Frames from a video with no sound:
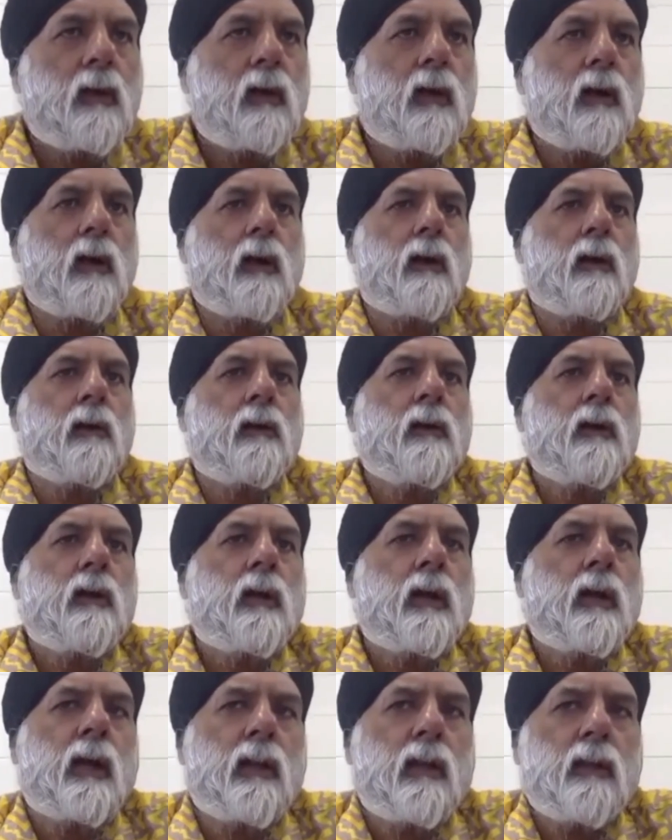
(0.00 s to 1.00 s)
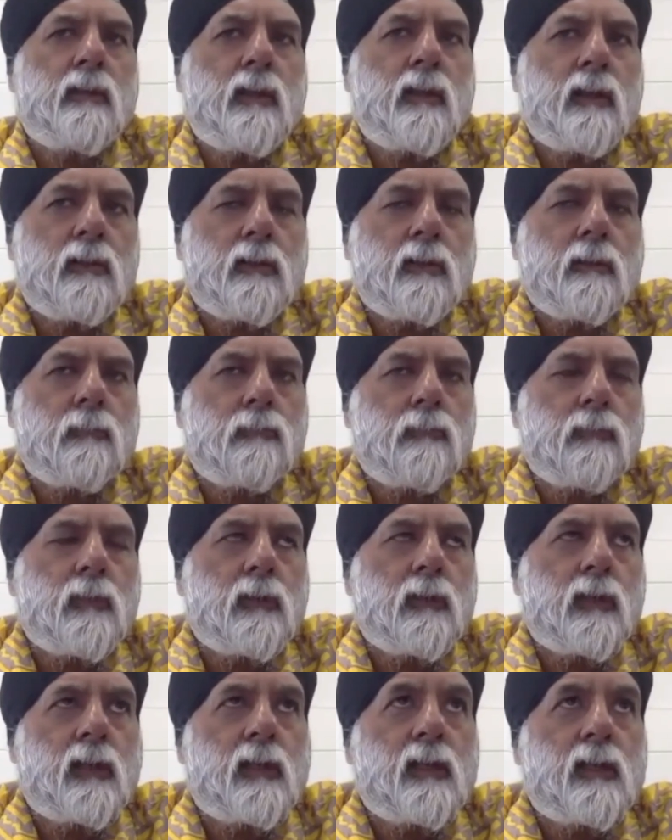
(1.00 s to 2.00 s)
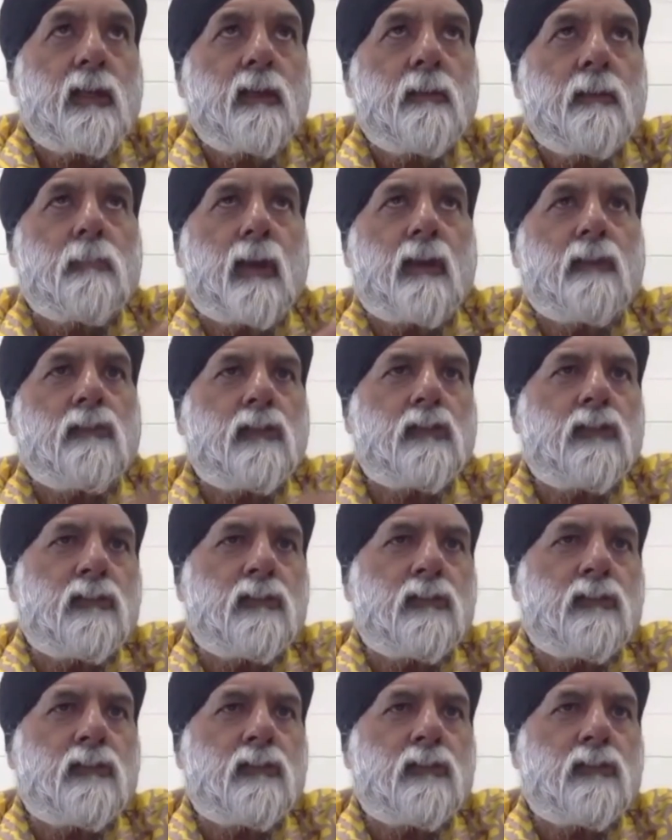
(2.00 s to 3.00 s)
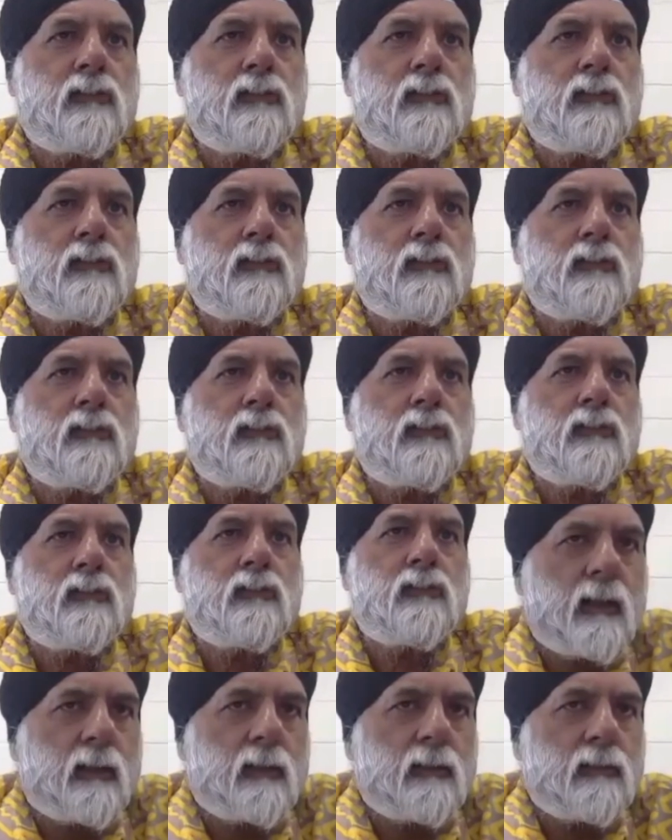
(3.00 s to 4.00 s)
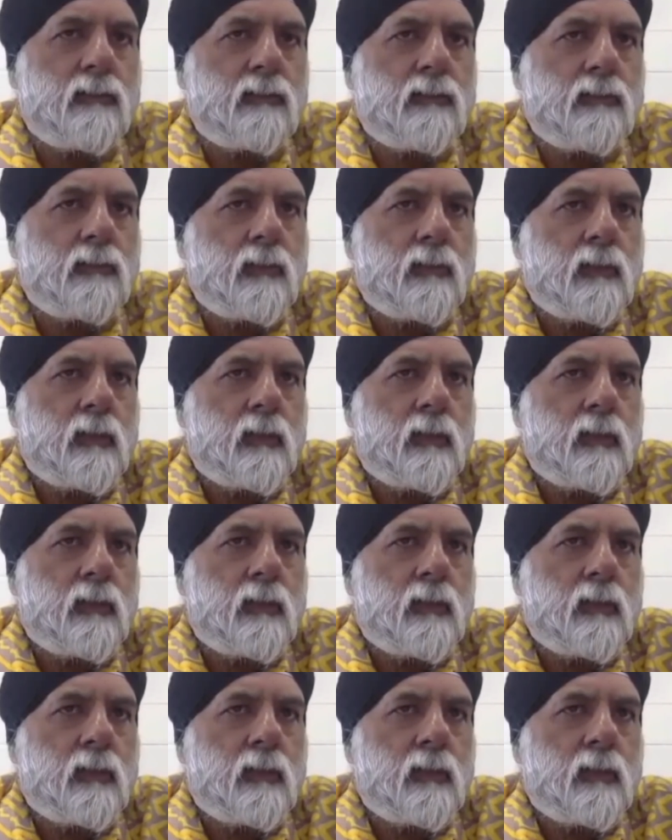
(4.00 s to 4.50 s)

And I think the key messages that I take out of that is,